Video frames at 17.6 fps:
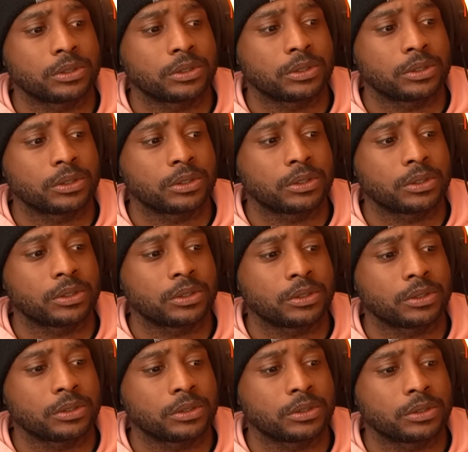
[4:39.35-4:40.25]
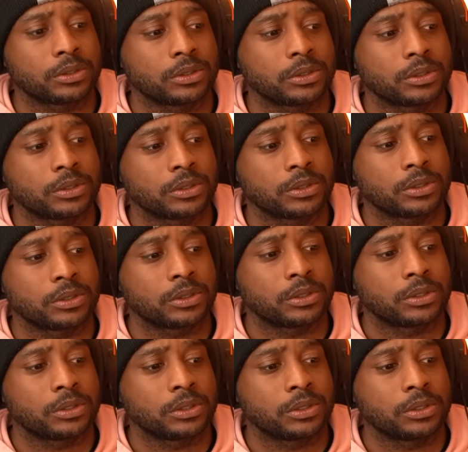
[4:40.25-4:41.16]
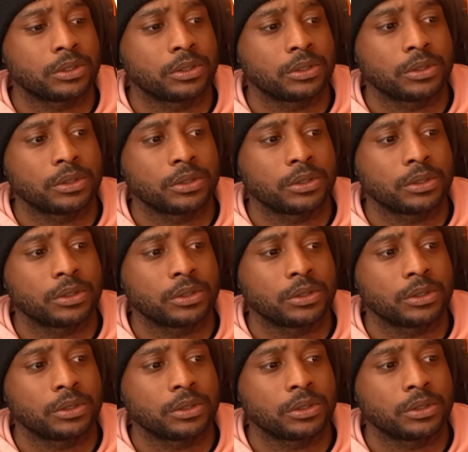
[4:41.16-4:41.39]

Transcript: (silence)